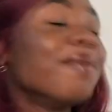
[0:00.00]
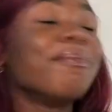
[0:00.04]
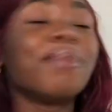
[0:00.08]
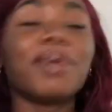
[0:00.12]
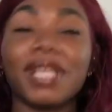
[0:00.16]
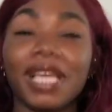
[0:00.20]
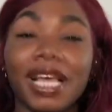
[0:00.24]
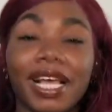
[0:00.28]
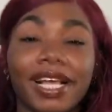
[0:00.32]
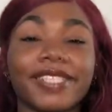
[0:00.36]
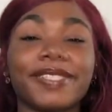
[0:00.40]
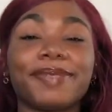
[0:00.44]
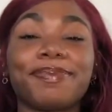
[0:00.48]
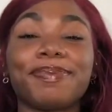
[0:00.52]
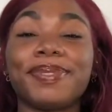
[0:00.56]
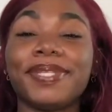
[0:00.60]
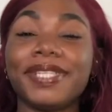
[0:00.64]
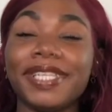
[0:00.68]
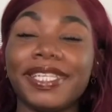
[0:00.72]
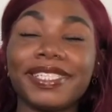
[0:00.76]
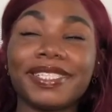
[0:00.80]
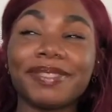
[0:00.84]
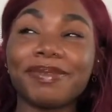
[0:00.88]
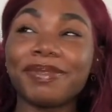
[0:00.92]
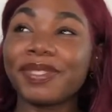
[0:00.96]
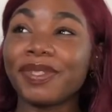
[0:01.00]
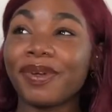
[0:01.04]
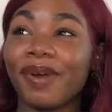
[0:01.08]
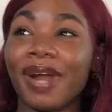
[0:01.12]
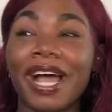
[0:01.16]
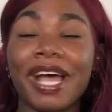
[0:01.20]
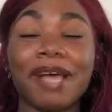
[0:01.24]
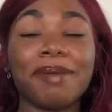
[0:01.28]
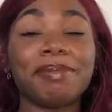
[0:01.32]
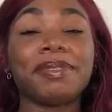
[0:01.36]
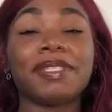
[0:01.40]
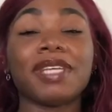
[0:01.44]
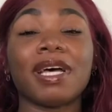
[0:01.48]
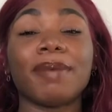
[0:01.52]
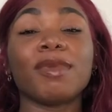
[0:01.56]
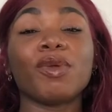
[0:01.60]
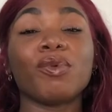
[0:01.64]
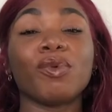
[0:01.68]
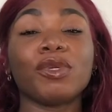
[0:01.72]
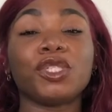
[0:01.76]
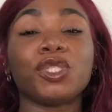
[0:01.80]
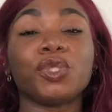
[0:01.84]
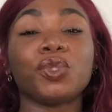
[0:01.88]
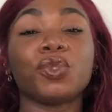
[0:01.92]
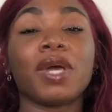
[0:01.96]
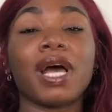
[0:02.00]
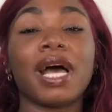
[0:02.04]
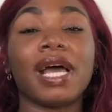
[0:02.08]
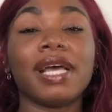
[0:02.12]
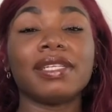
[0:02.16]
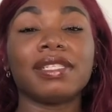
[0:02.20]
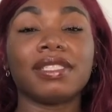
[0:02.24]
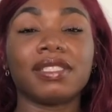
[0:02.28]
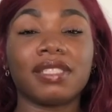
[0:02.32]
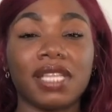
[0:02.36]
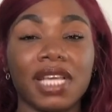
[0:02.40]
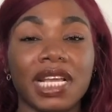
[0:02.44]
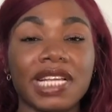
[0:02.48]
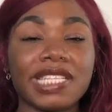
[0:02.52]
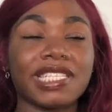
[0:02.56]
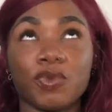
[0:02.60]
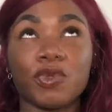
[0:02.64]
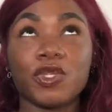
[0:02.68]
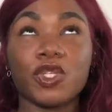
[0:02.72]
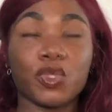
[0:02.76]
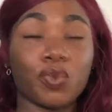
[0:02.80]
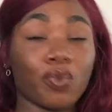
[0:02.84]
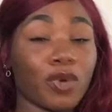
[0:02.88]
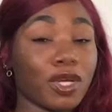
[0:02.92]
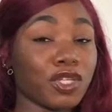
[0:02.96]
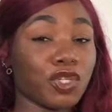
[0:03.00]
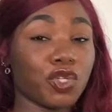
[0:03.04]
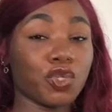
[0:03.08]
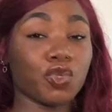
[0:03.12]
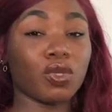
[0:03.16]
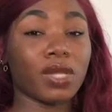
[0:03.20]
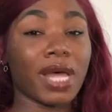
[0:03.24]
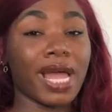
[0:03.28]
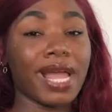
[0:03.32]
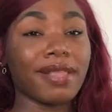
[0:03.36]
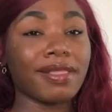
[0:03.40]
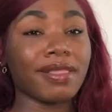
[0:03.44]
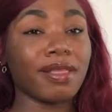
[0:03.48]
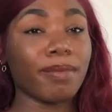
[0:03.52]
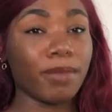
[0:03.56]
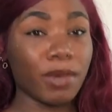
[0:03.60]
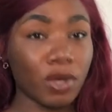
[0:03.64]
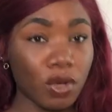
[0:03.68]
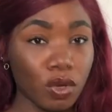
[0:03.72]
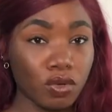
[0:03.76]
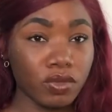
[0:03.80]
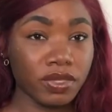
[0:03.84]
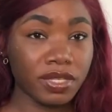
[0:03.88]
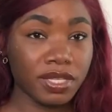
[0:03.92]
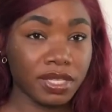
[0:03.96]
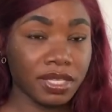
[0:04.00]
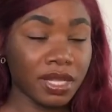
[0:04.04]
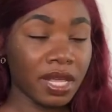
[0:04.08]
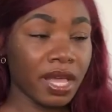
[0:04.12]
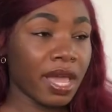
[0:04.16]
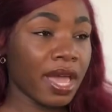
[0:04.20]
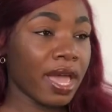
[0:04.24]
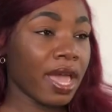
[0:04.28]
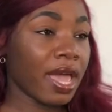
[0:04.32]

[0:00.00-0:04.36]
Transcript: But yes, please subscribe. Tell me what you guys think. Which ones you like the most.